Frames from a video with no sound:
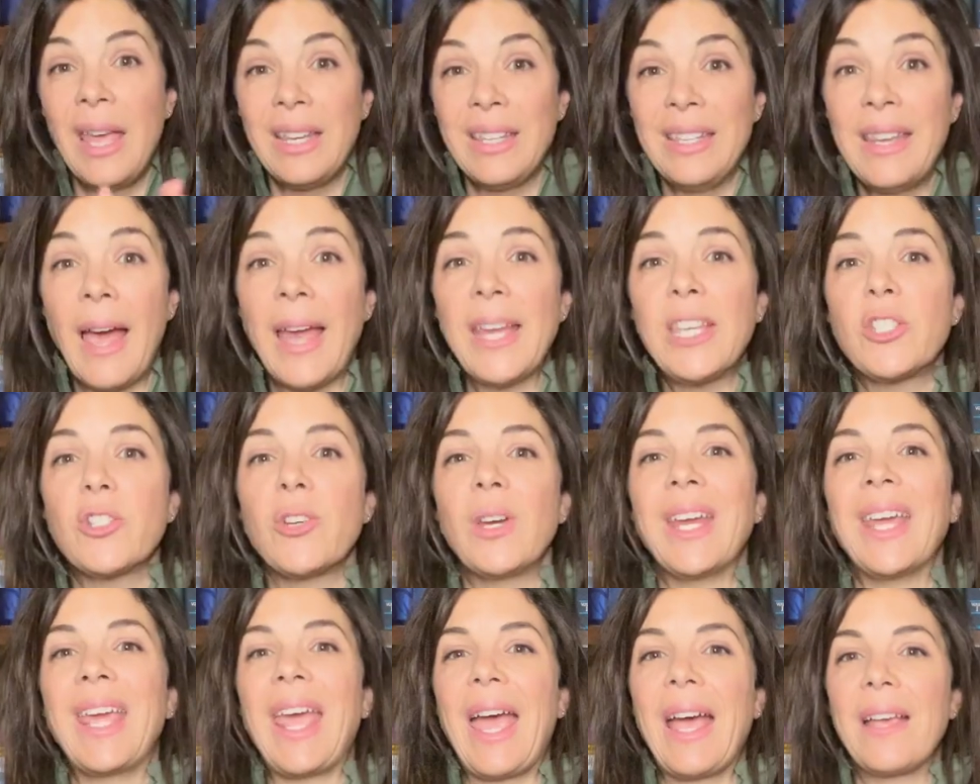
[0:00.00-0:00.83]

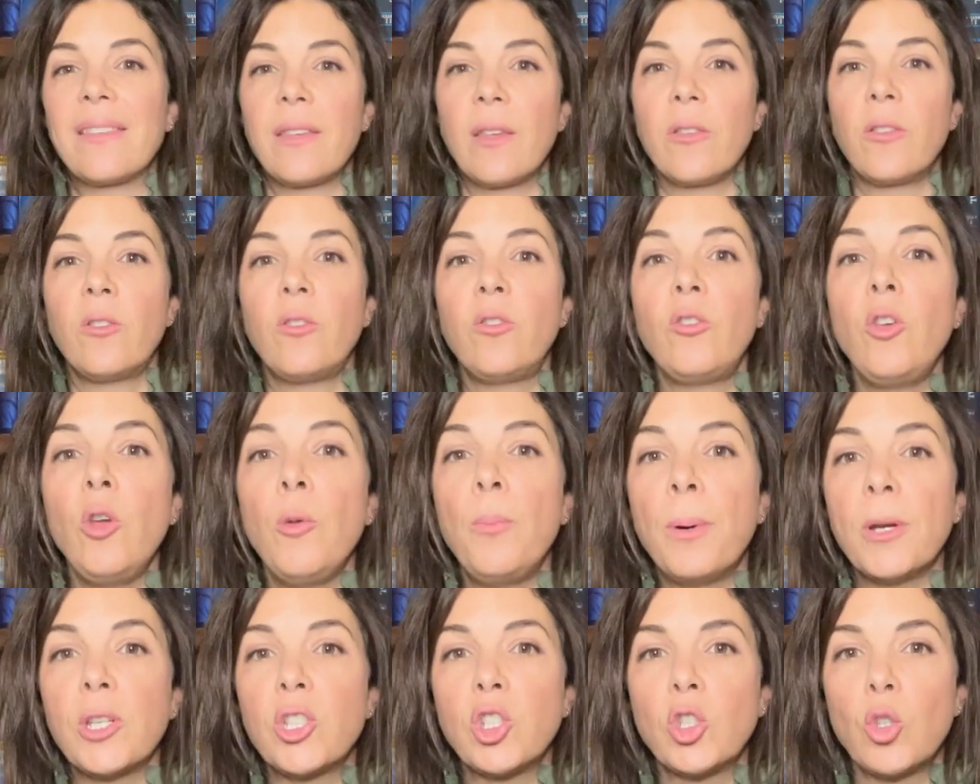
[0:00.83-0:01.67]
Nitric has a
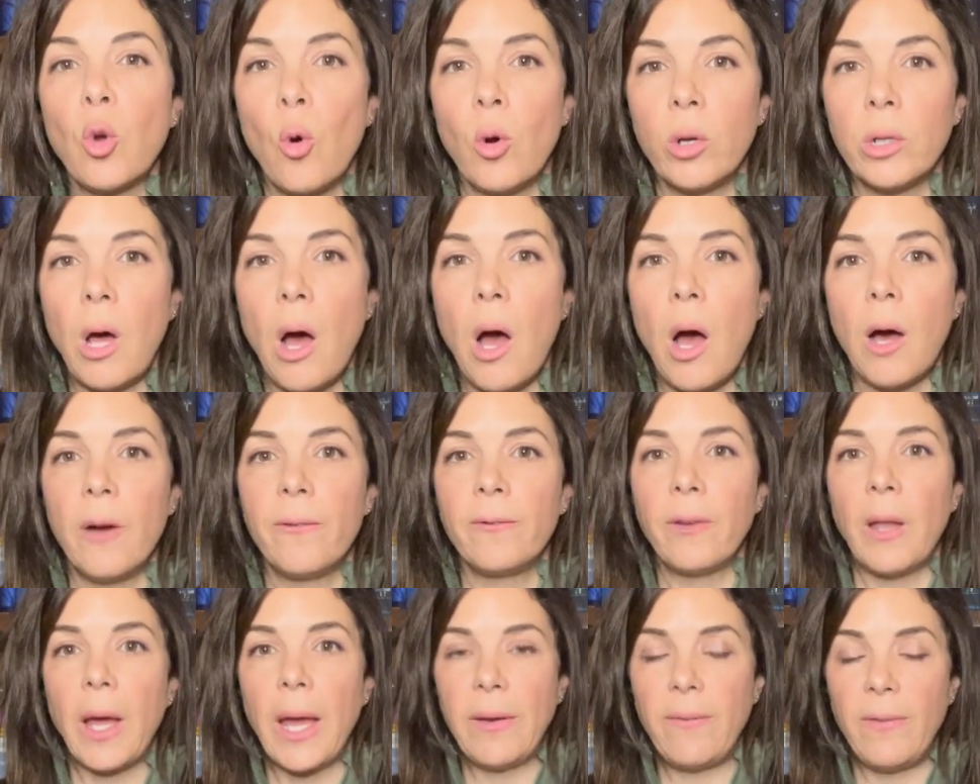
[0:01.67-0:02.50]
super short
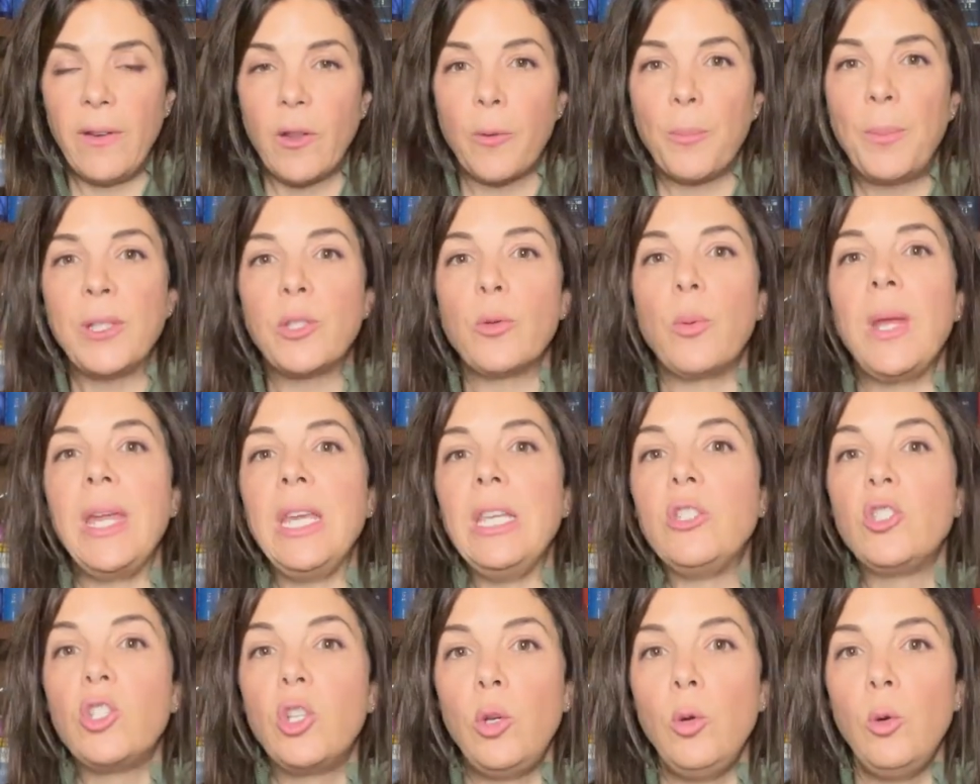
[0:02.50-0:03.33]
half-life. It's
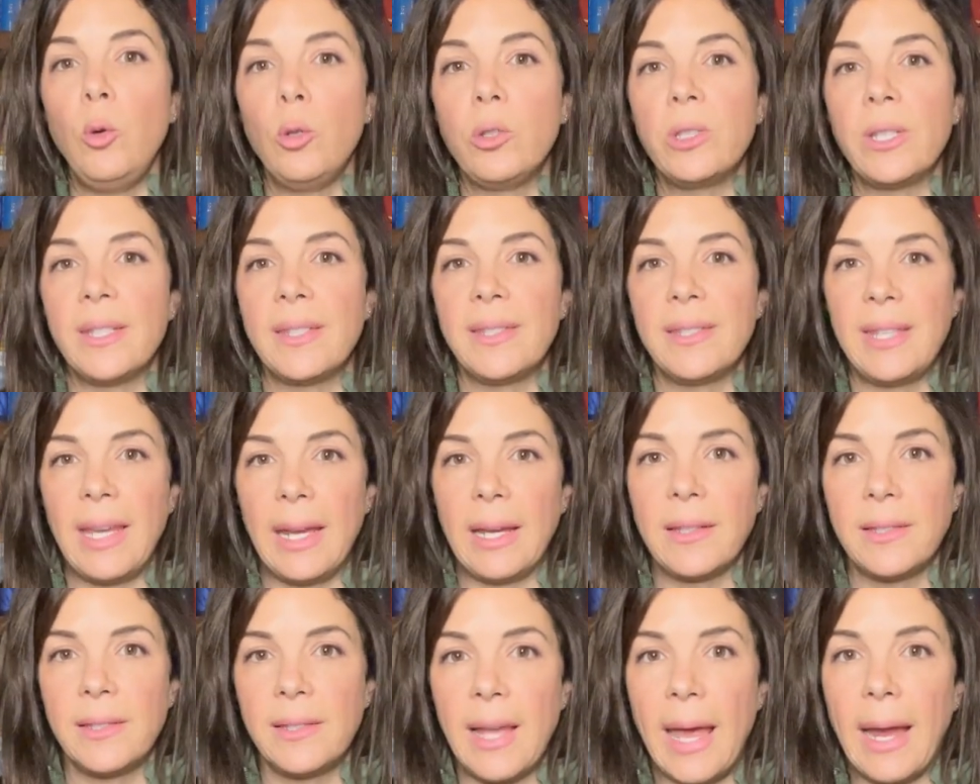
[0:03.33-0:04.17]
between 2 to
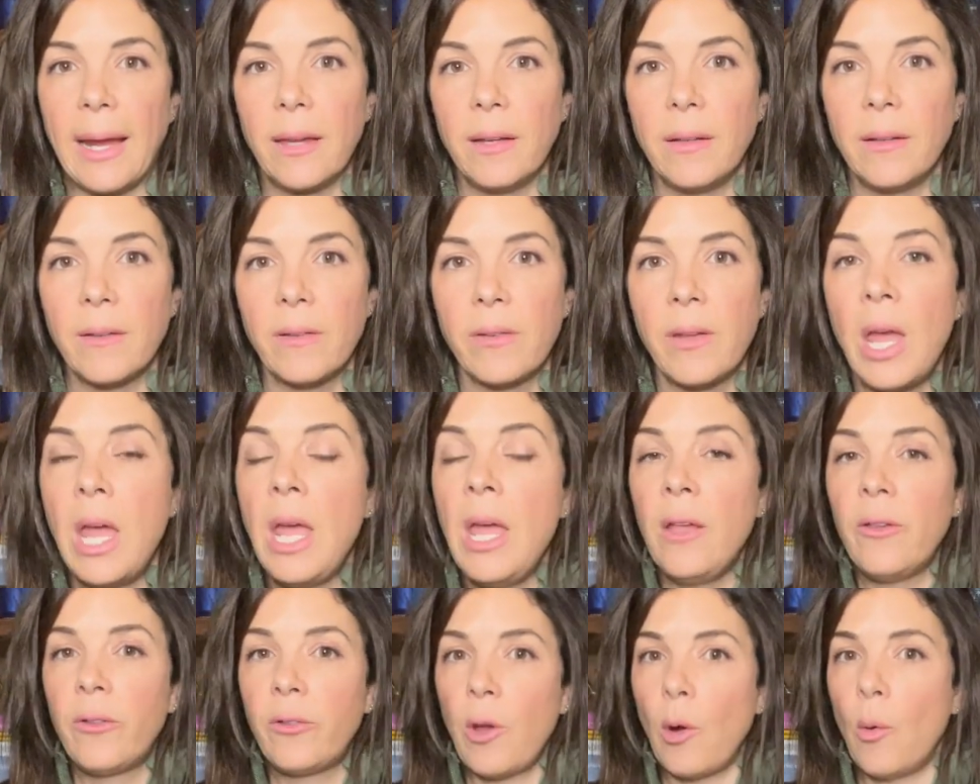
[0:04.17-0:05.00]
6 seconds.
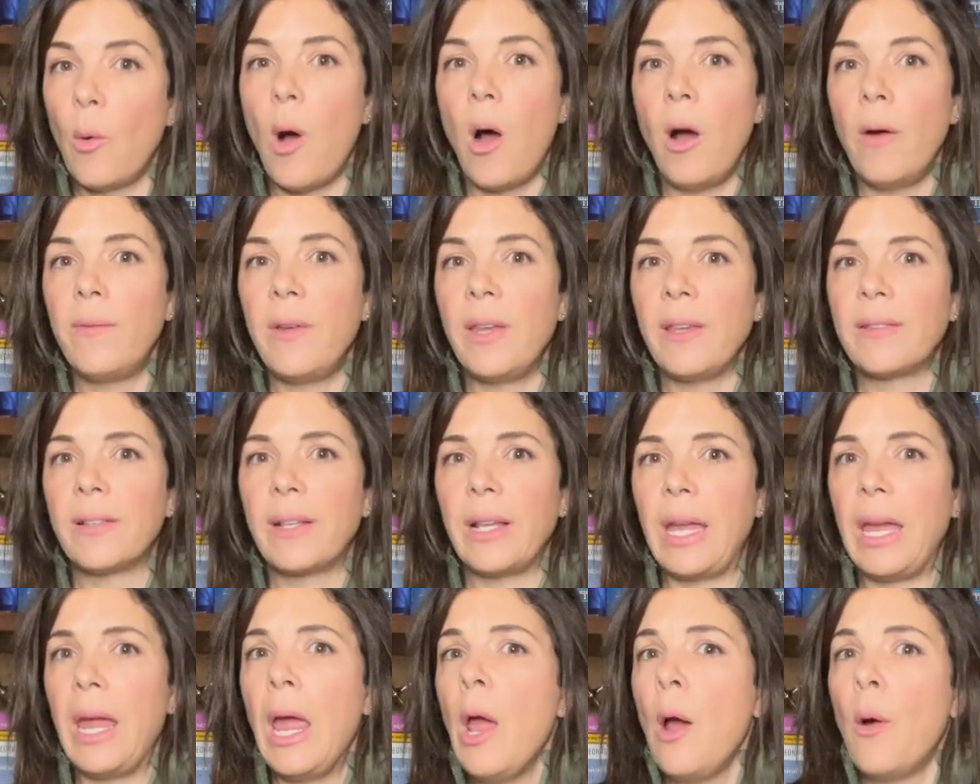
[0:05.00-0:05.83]
So
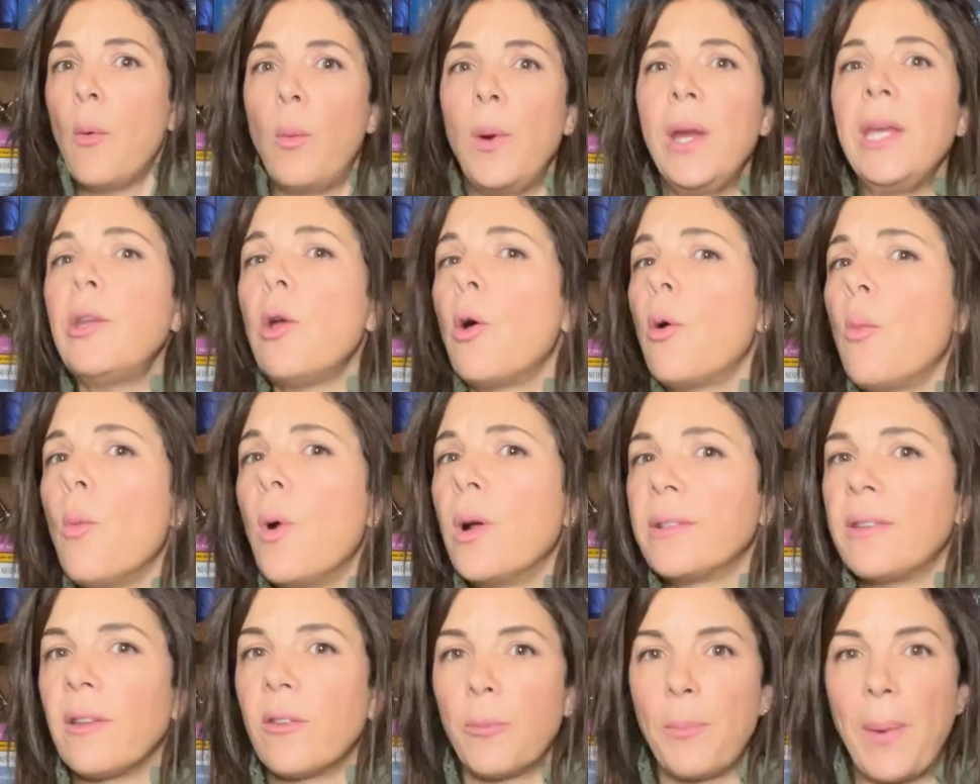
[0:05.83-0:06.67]
obviously we don't
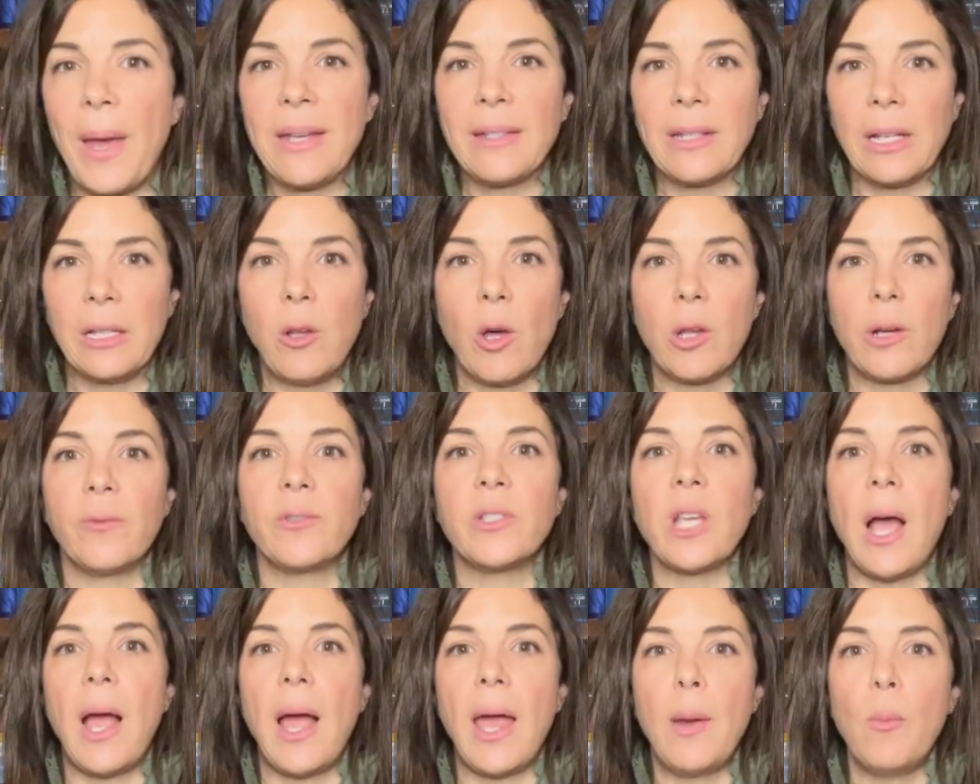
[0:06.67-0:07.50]
want to spend a lot of
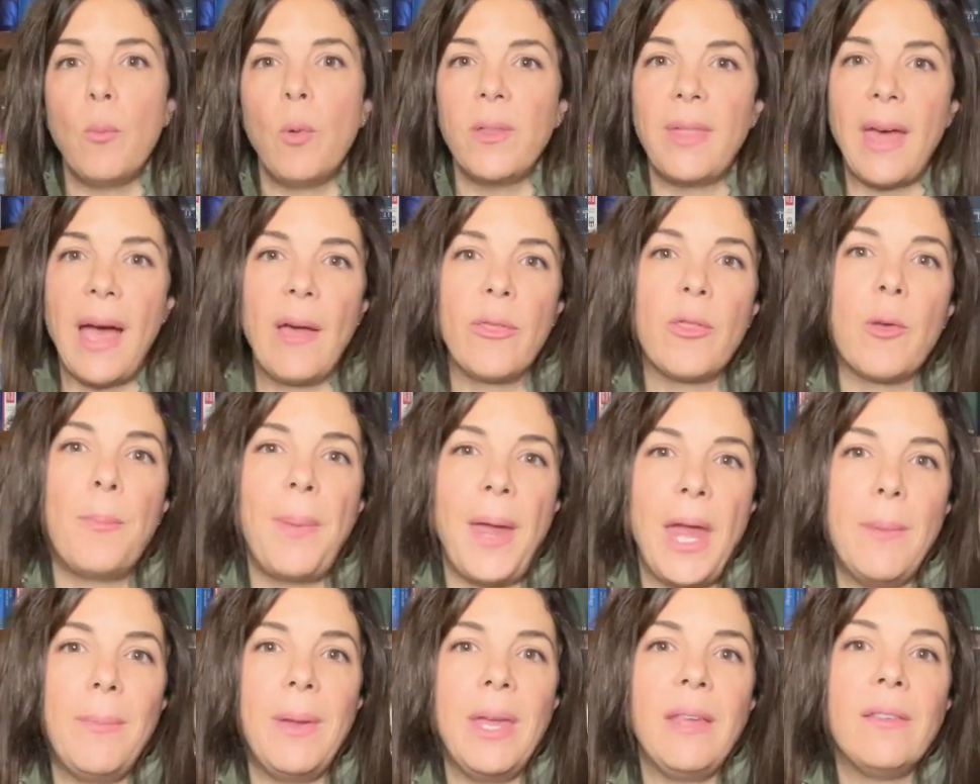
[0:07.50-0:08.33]
time without the
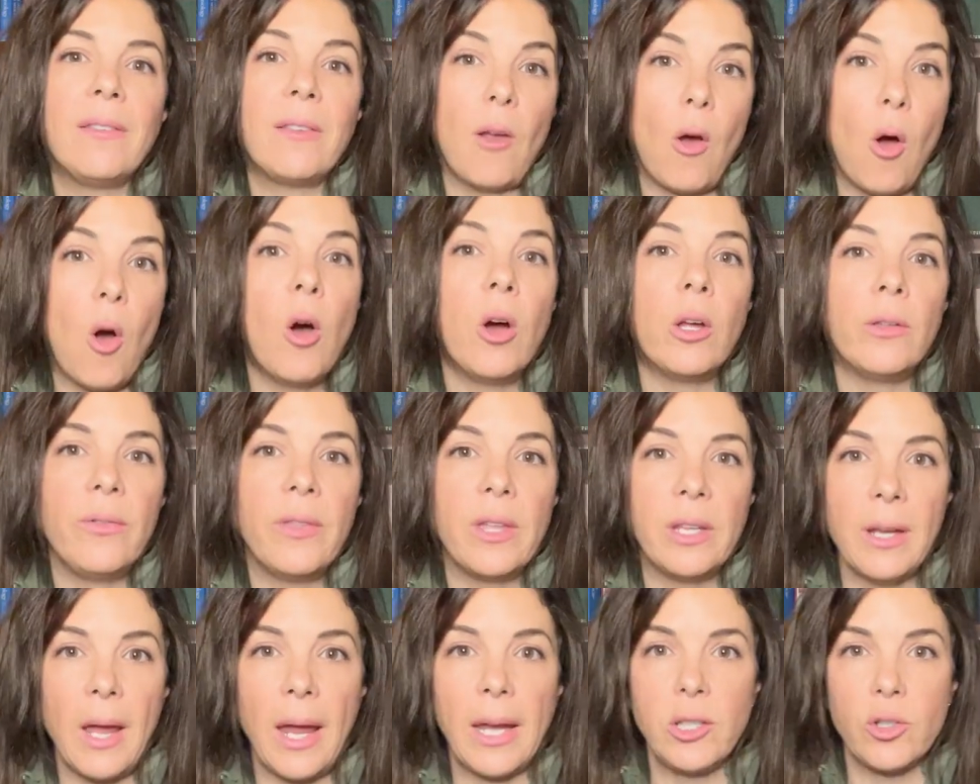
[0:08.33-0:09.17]
babies on
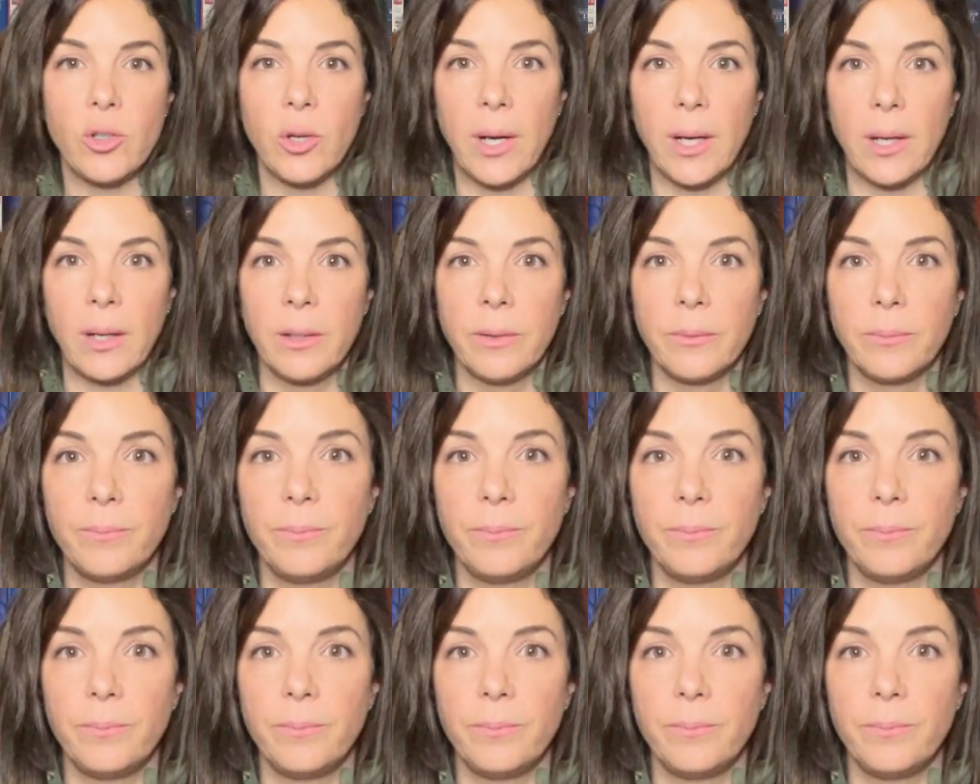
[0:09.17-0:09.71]
the nitric.